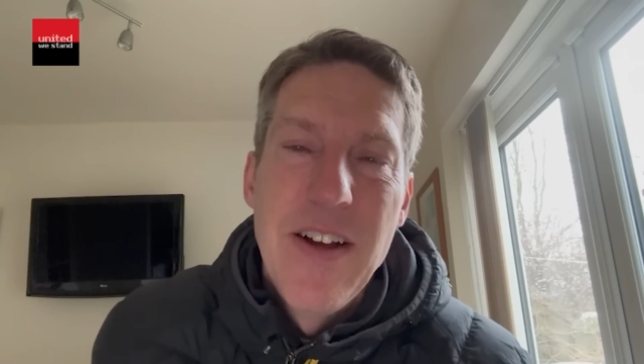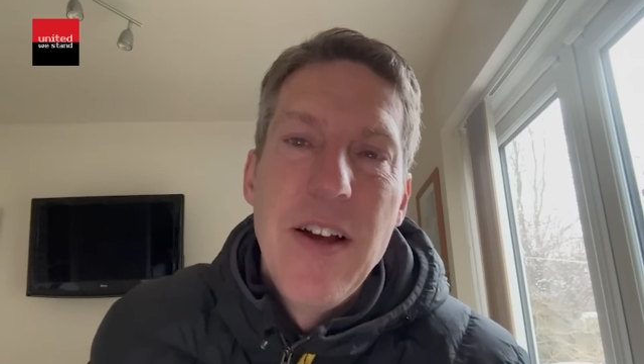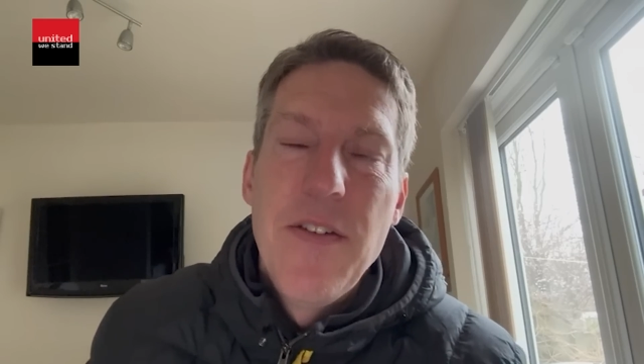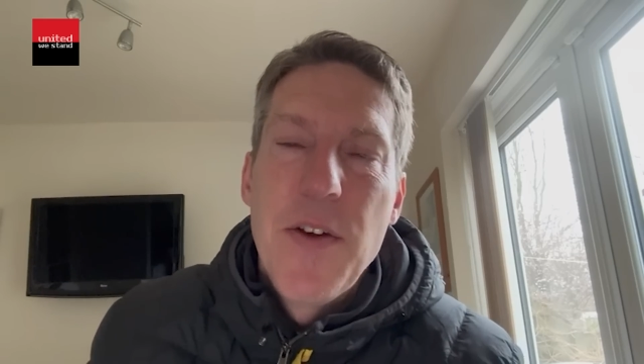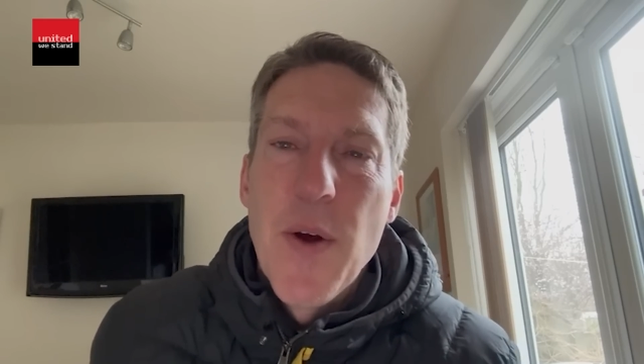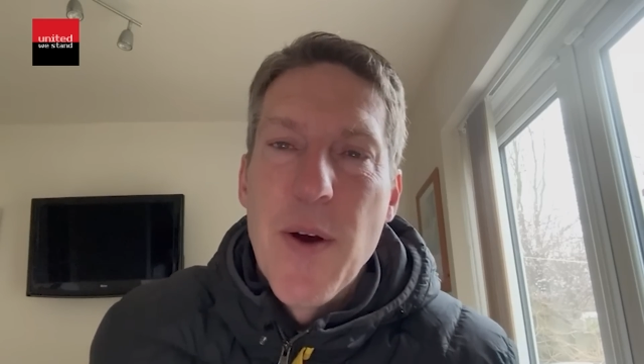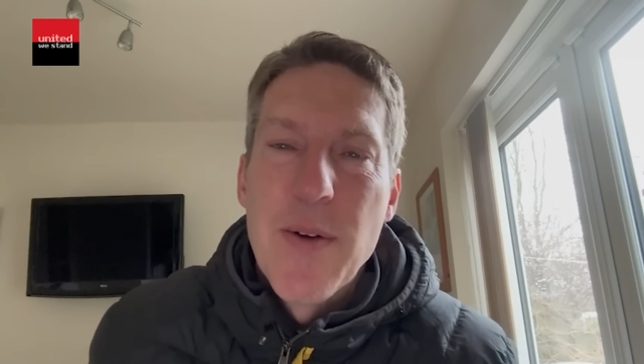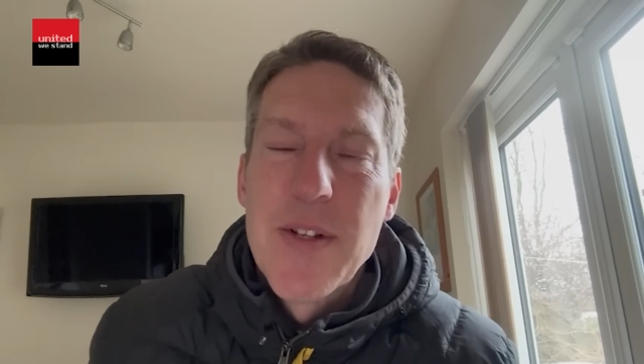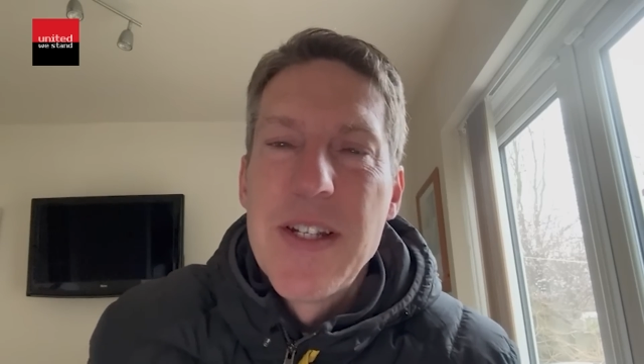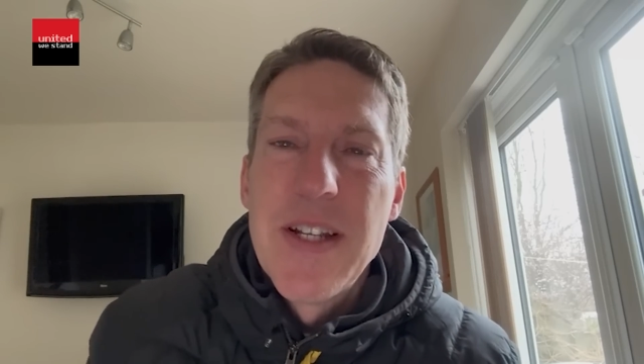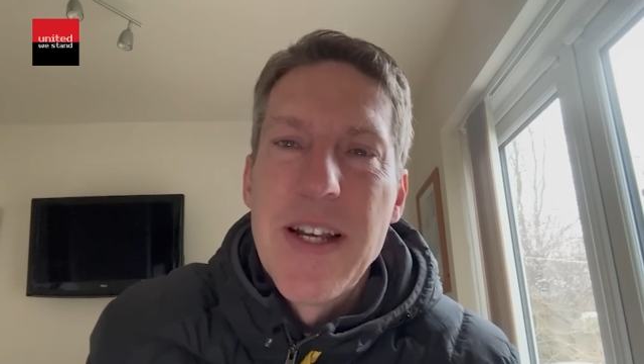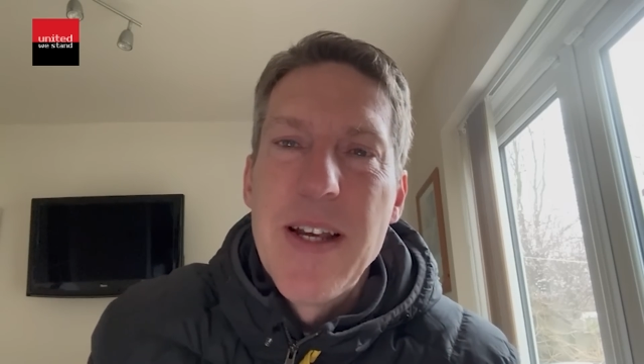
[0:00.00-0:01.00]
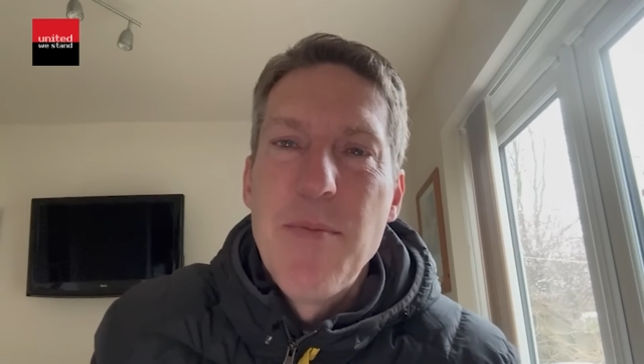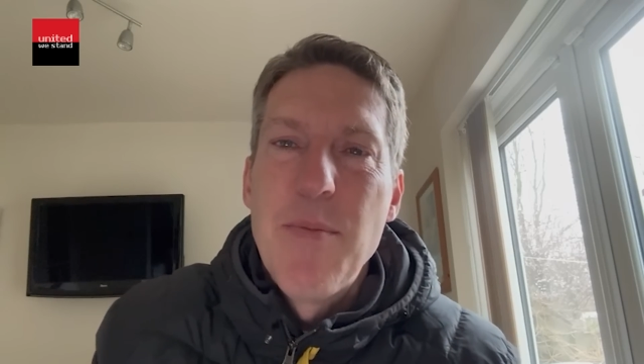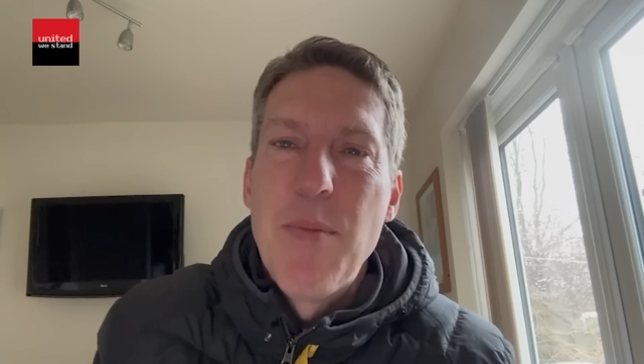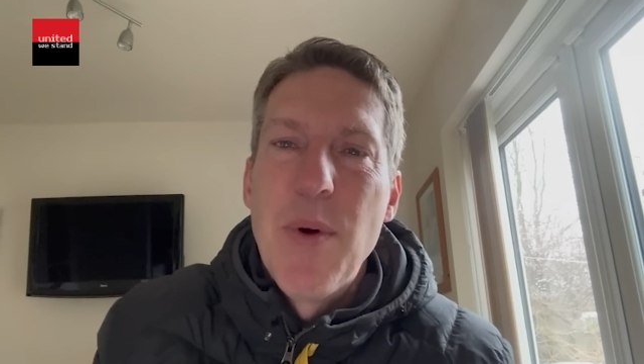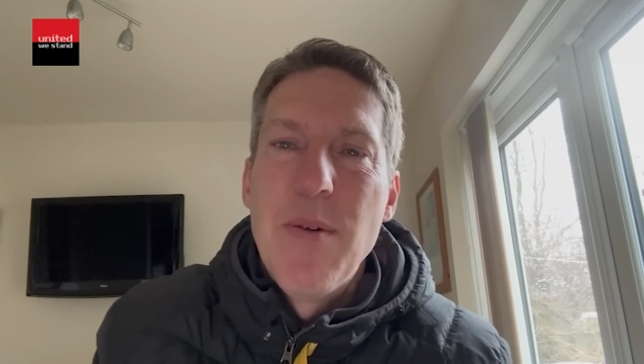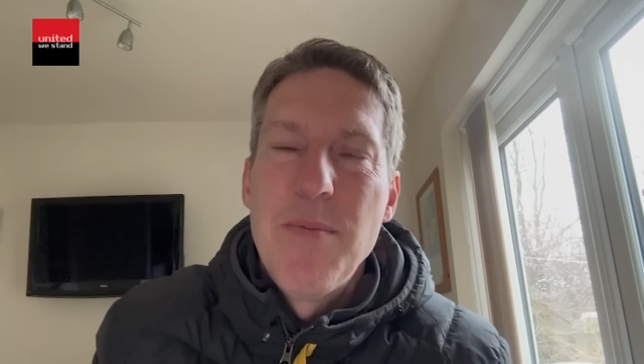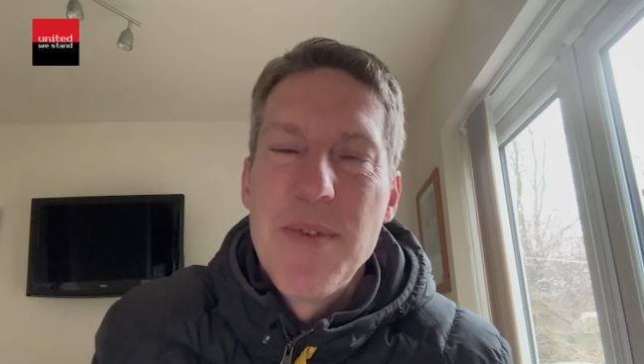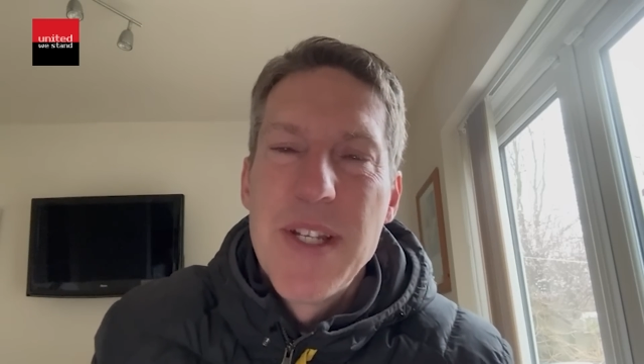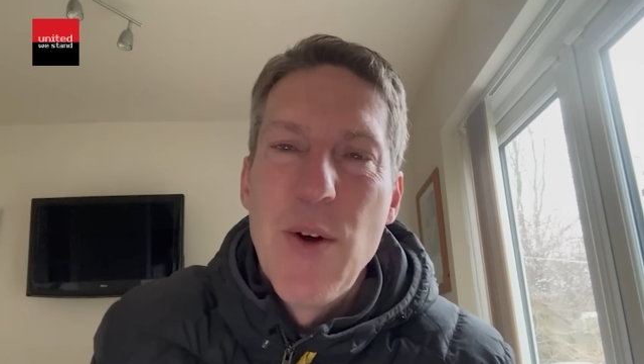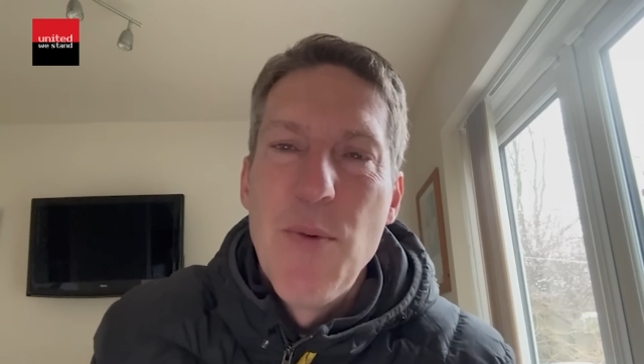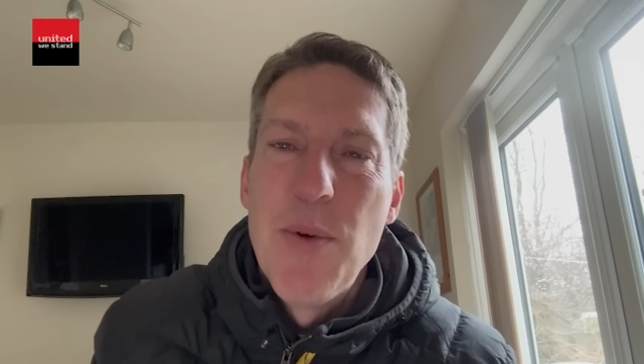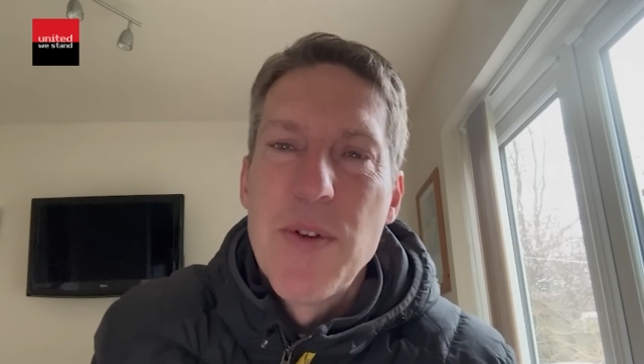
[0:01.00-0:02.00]
few hours sleep, but
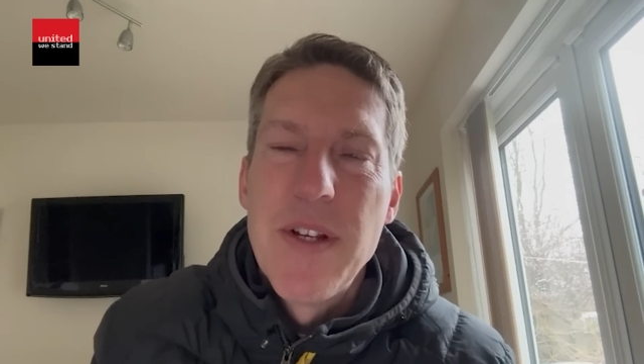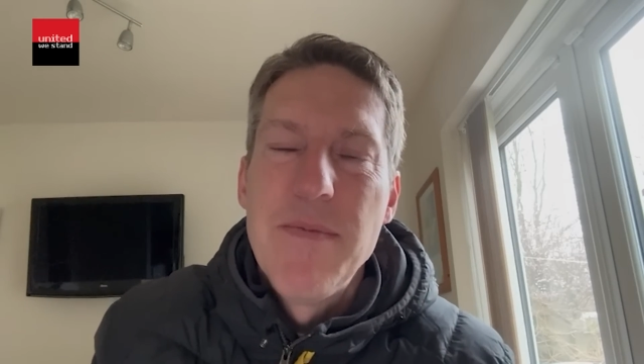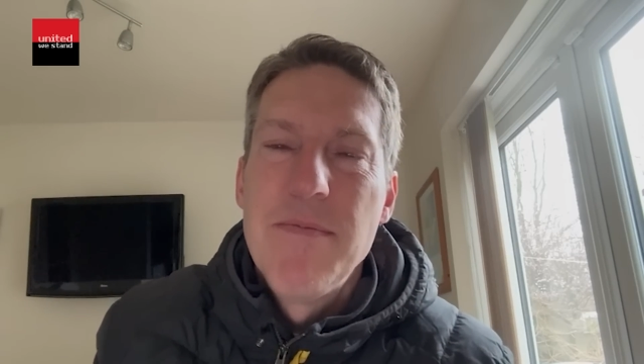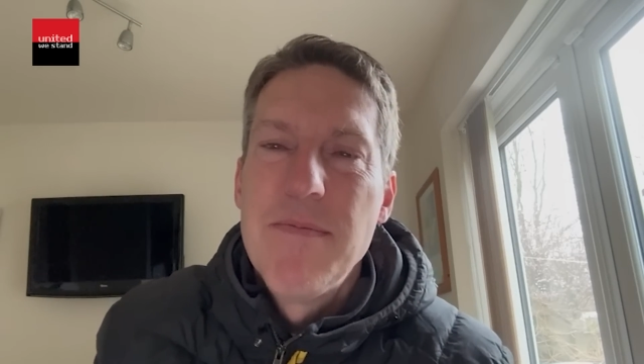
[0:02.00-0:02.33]
still buzzing.